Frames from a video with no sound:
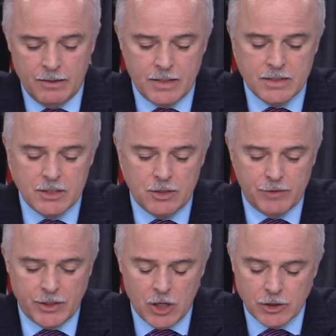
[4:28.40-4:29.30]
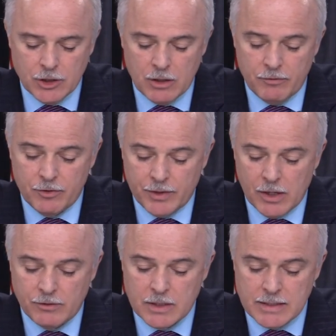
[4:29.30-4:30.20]
This is a reduction of
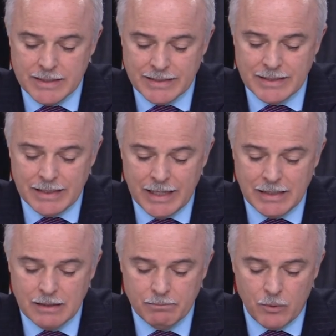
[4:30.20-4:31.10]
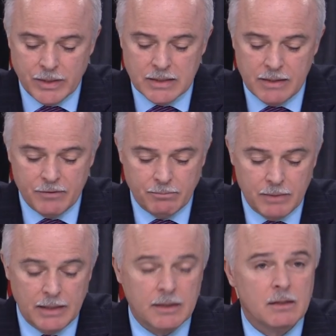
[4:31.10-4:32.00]
$368.7
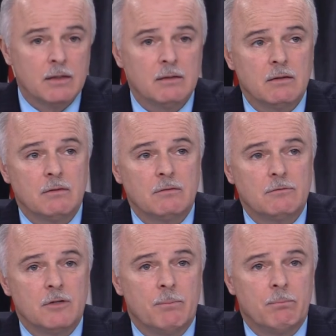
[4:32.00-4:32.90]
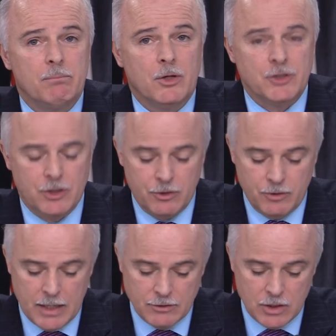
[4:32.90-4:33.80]
million from budget
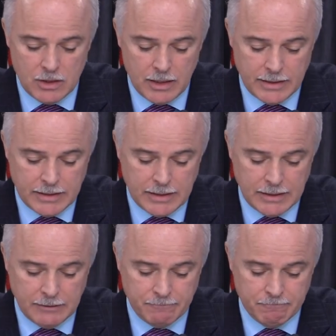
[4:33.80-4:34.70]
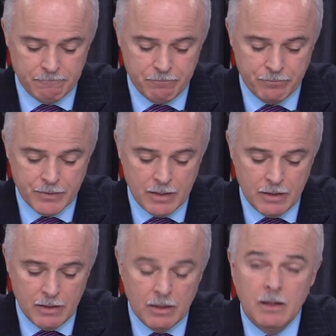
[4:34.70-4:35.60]
2019.
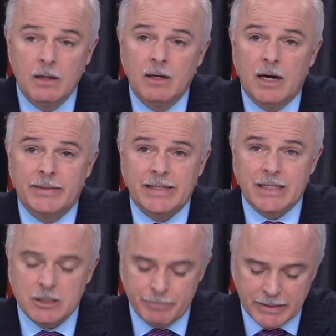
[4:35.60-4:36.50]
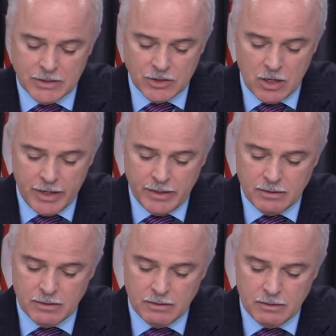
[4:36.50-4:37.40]
On the expense side,
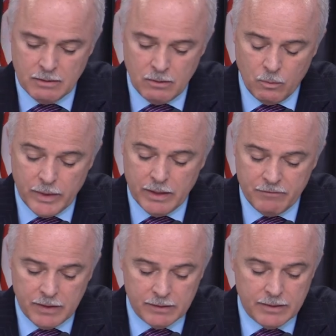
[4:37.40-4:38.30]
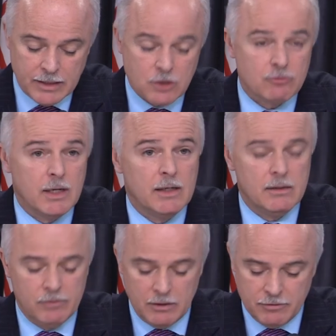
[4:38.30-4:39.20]
we have held things
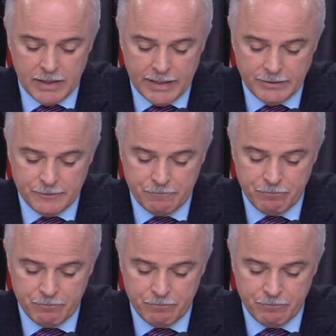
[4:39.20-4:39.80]
relatively flat